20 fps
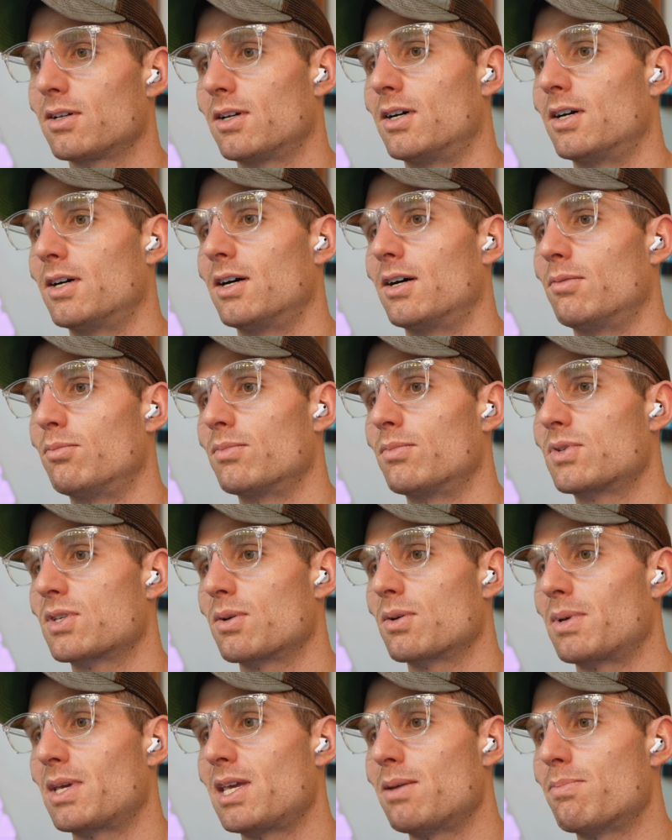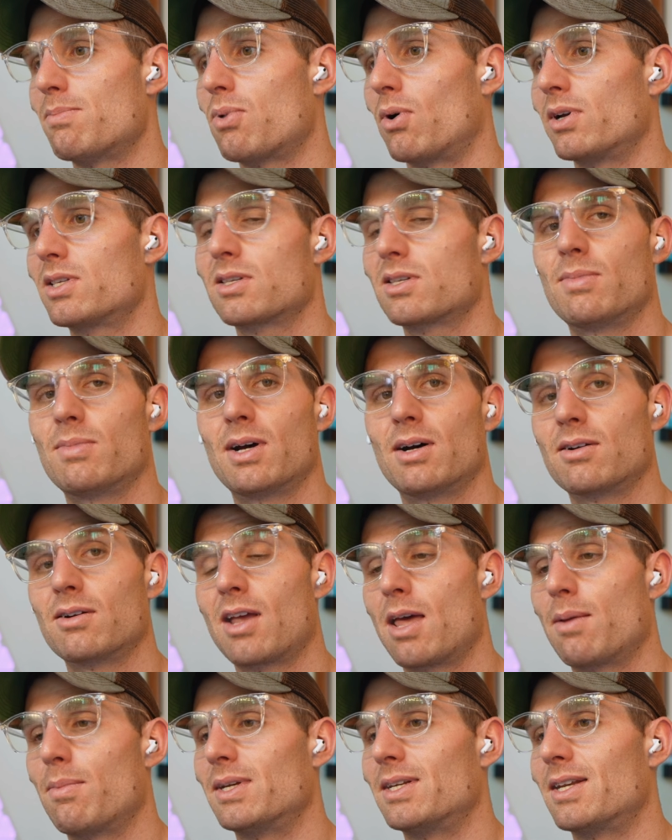um, some key points about
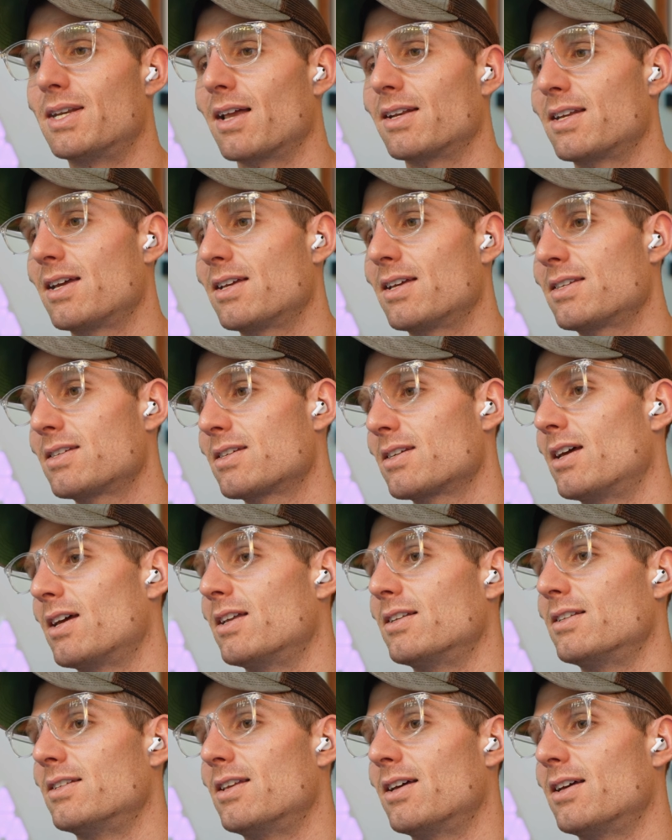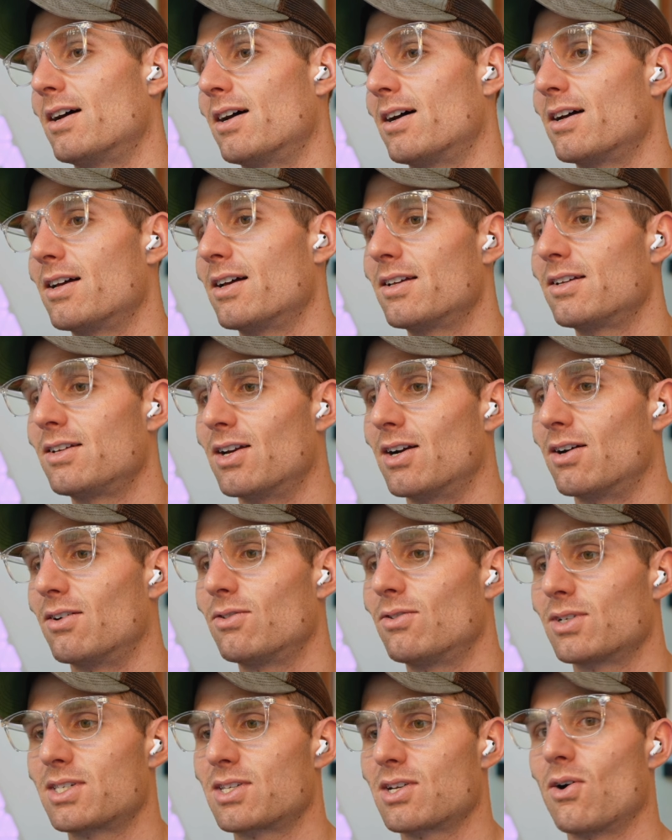Edmond Dantes and uh, you know
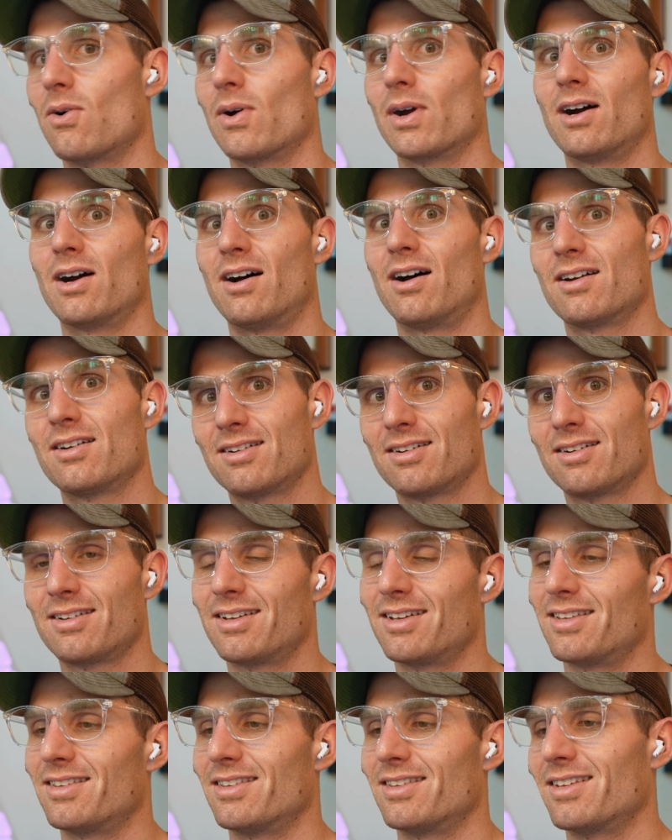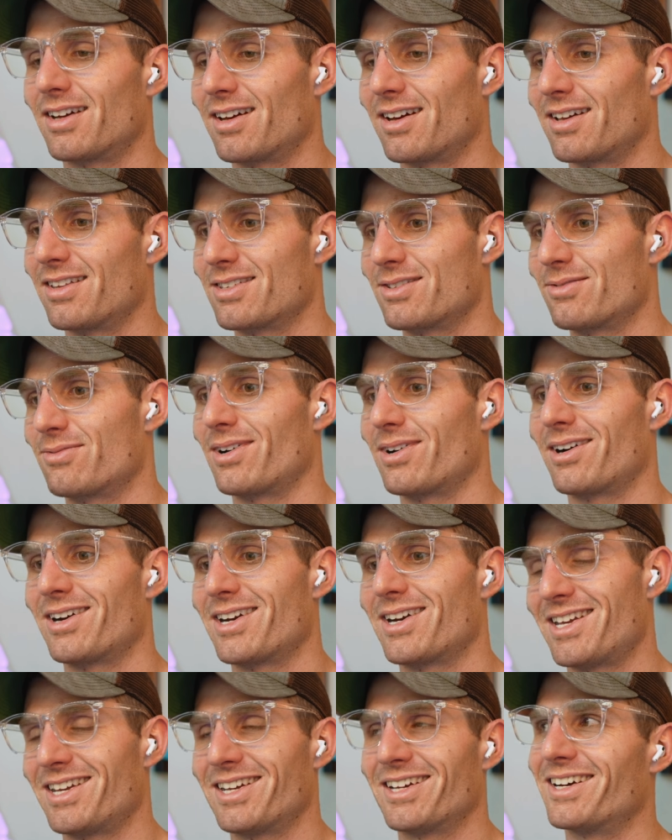what's going on in uh, this
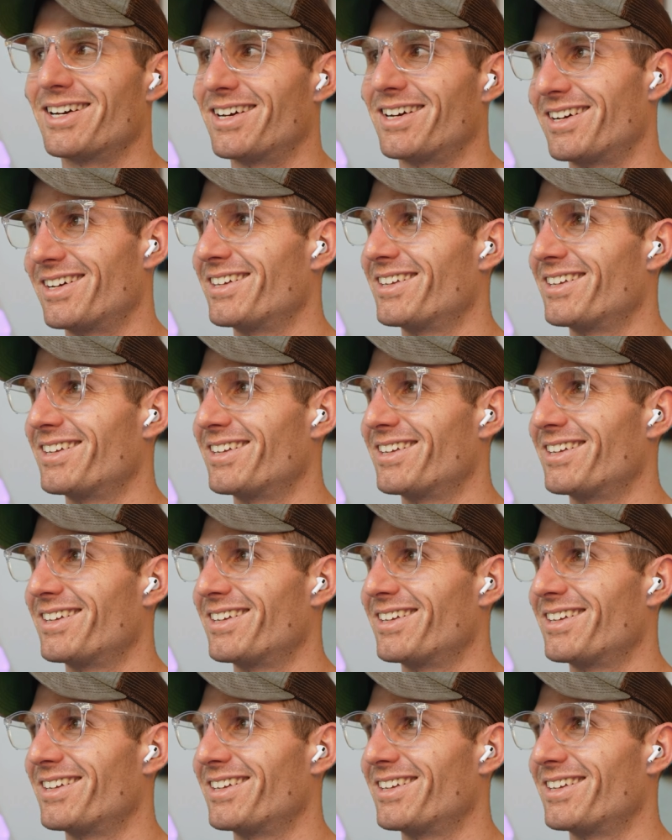very uh,